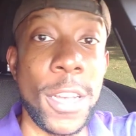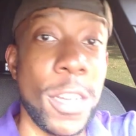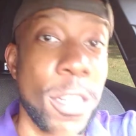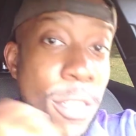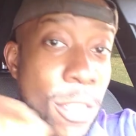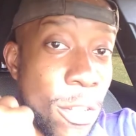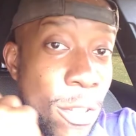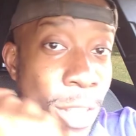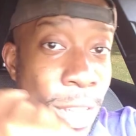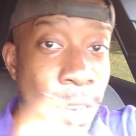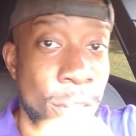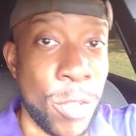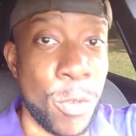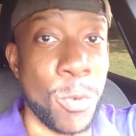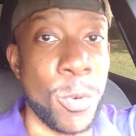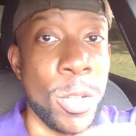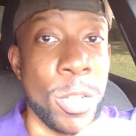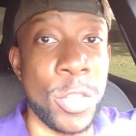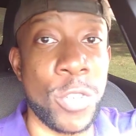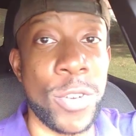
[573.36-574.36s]
So then you
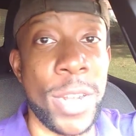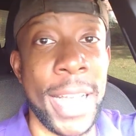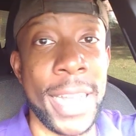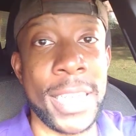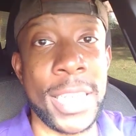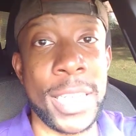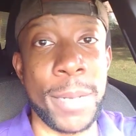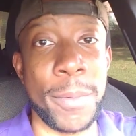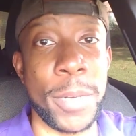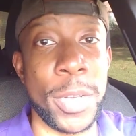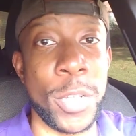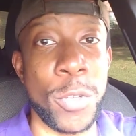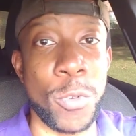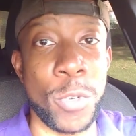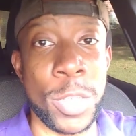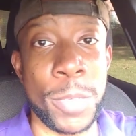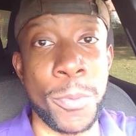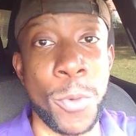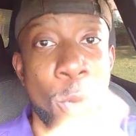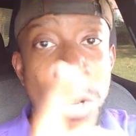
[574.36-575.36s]
will attract somebody who is
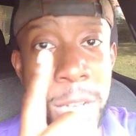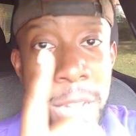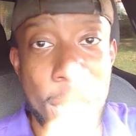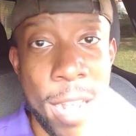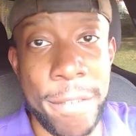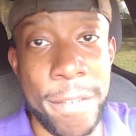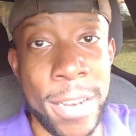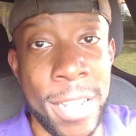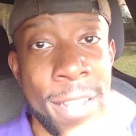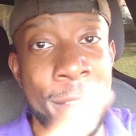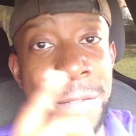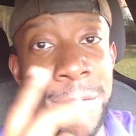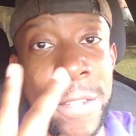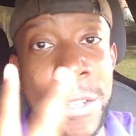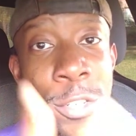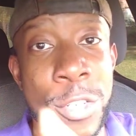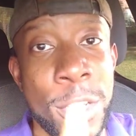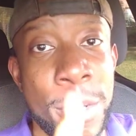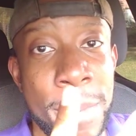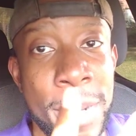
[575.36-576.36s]
more confident and feels
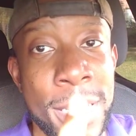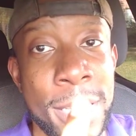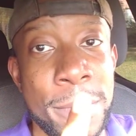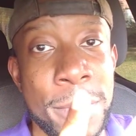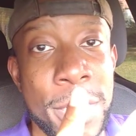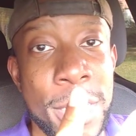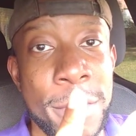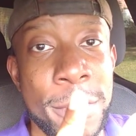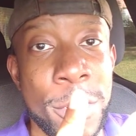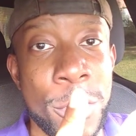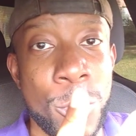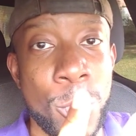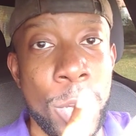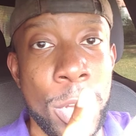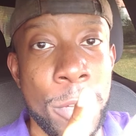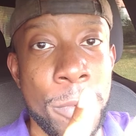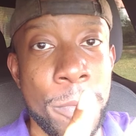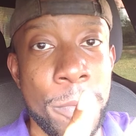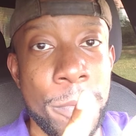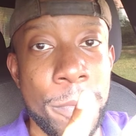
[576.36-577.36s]
good about themselves as well
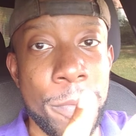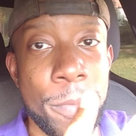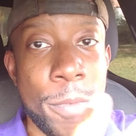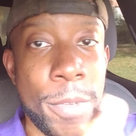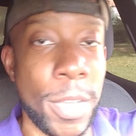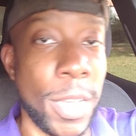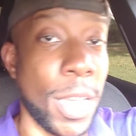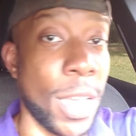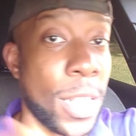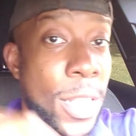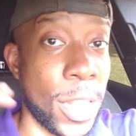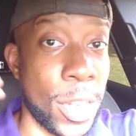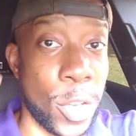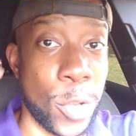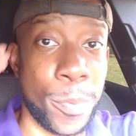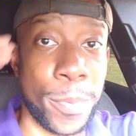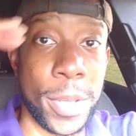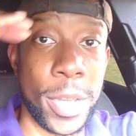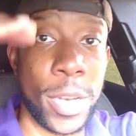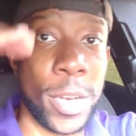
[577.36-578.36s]
and then you'll
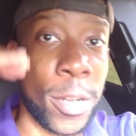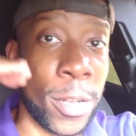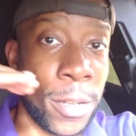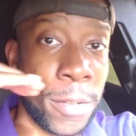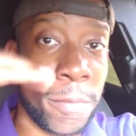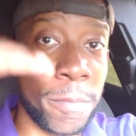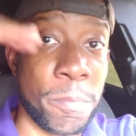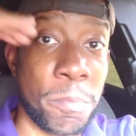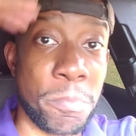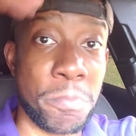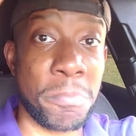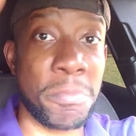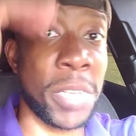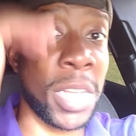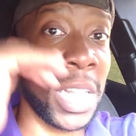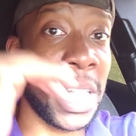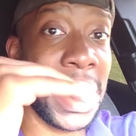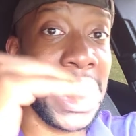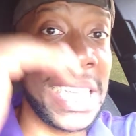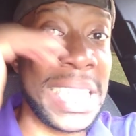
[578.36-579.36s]
be able to at
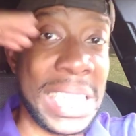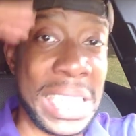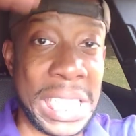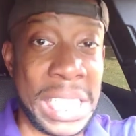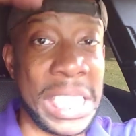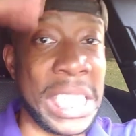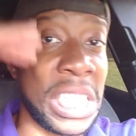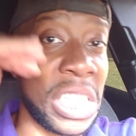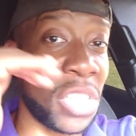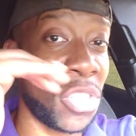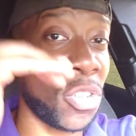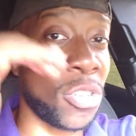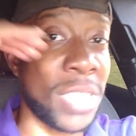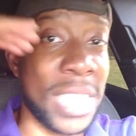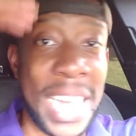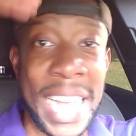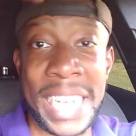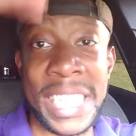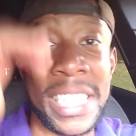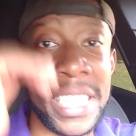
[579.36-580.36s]
least get to those
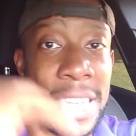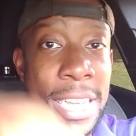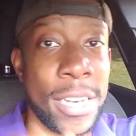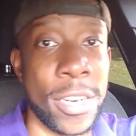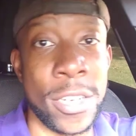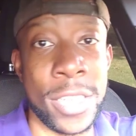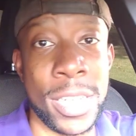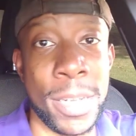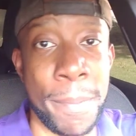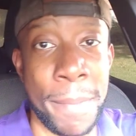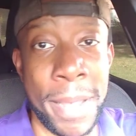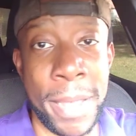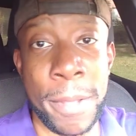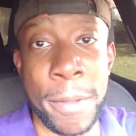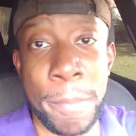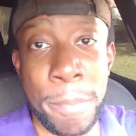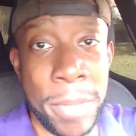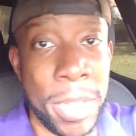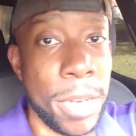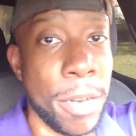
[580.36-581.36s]
high standards and make
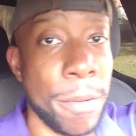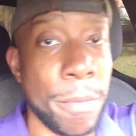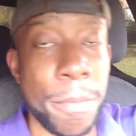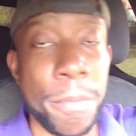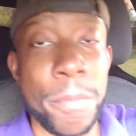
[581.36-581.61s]
meet them.